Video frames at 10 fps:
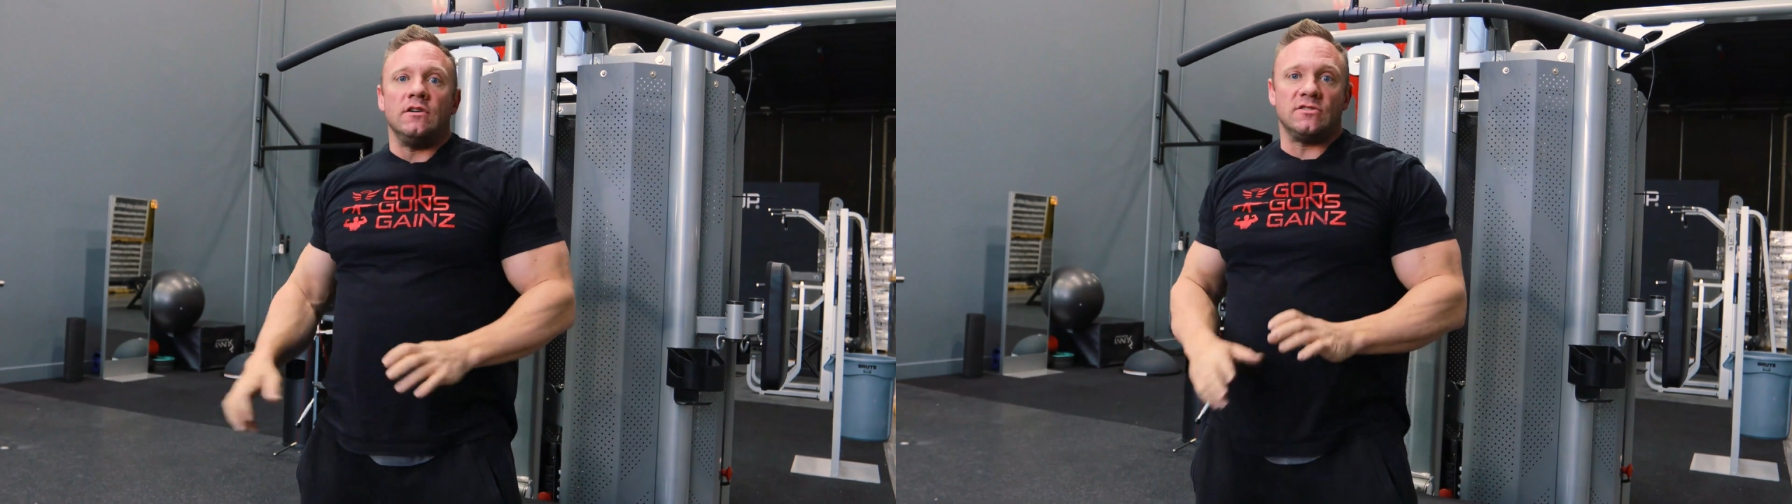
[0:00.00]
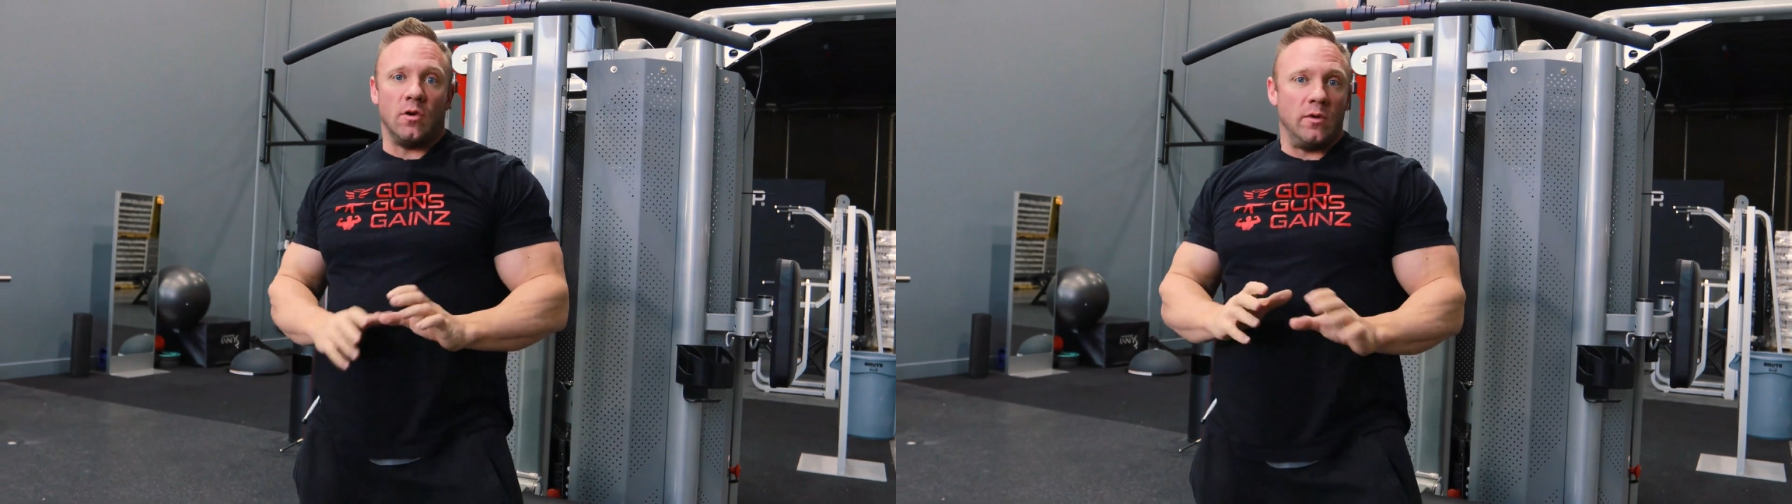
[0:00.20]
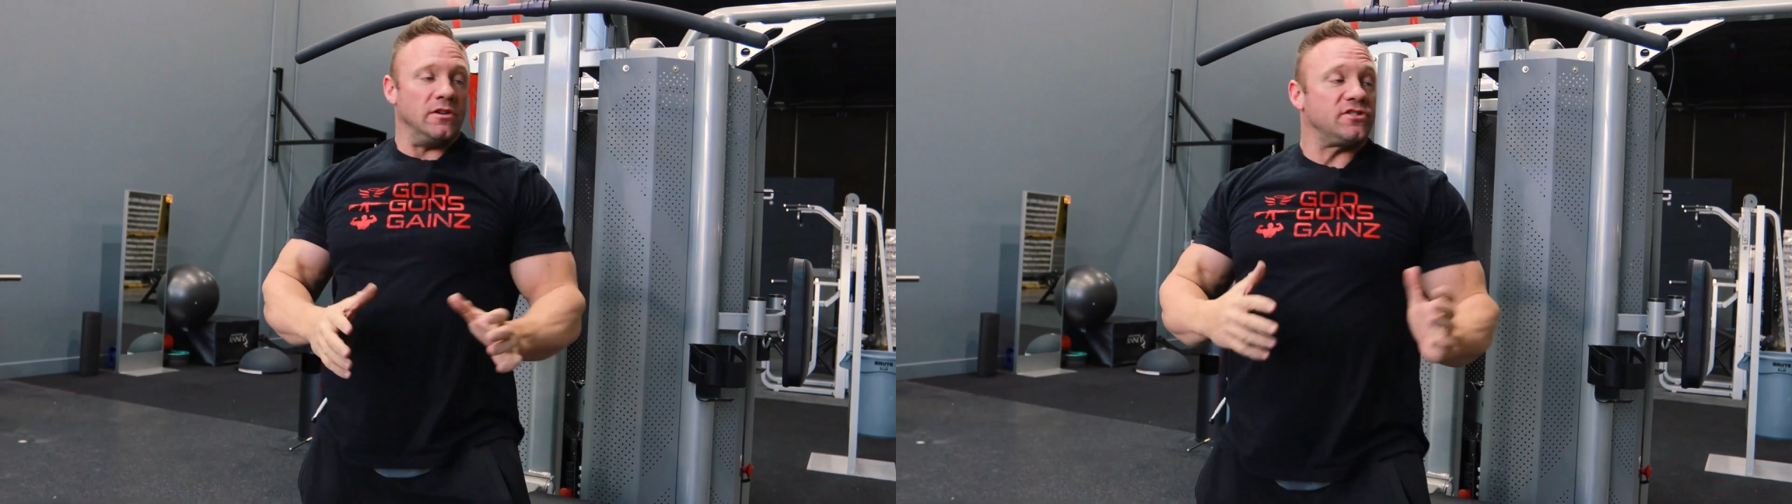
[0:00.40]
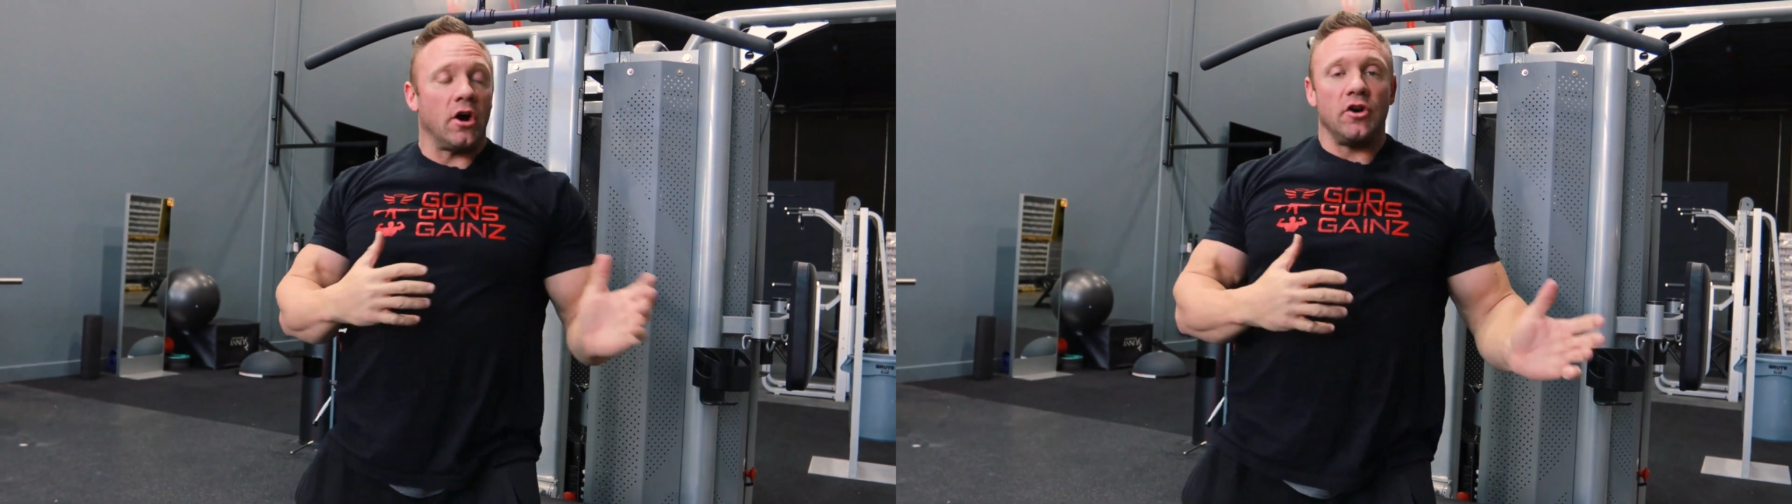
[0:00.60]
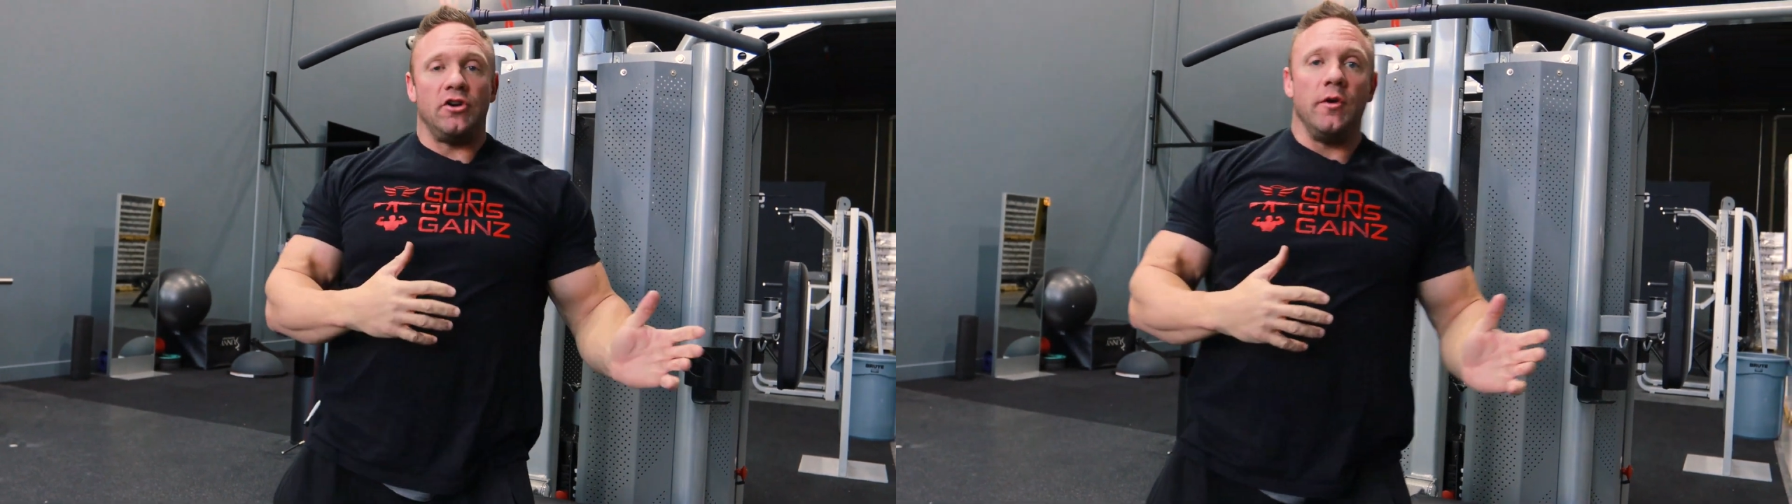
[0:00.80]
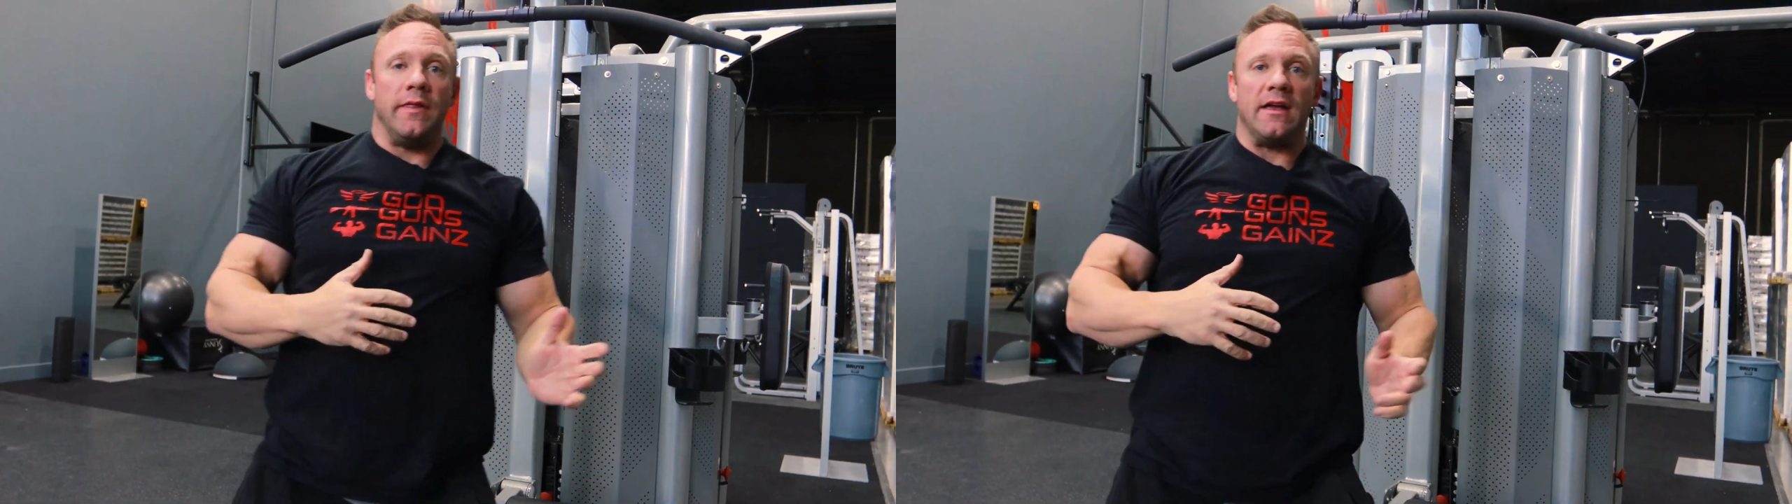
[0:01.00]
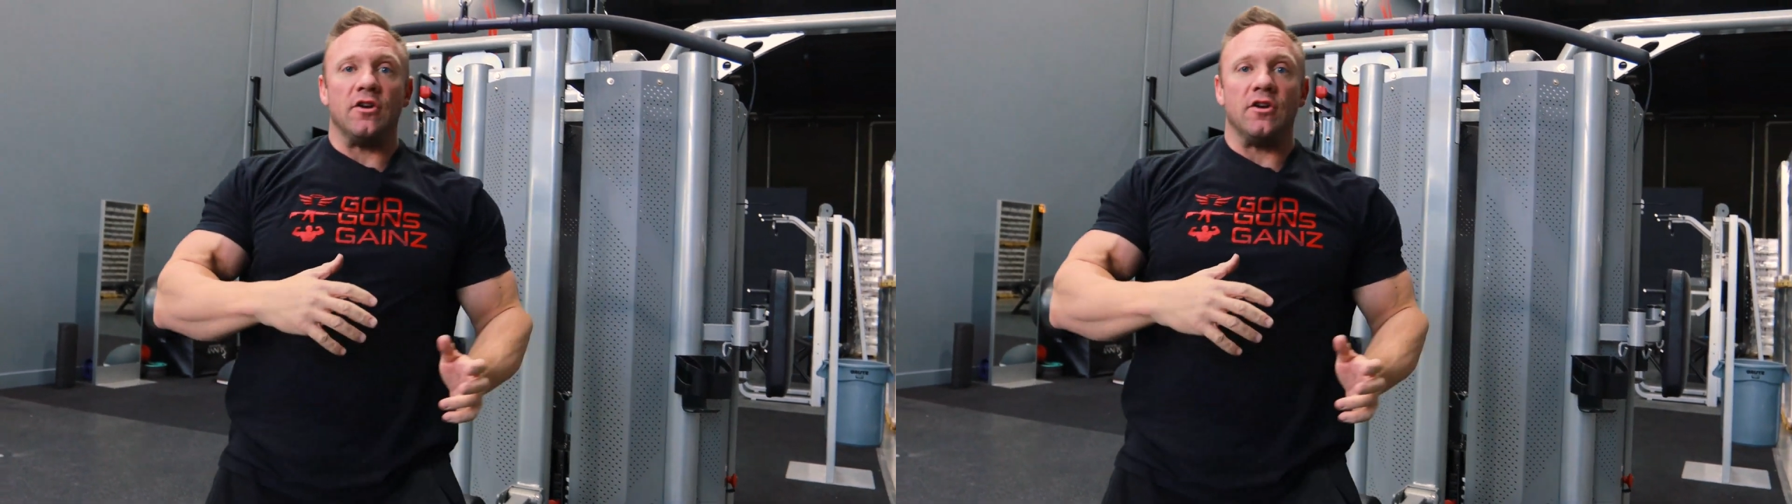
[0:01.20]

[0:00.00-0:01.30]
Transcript: So when you start doing that,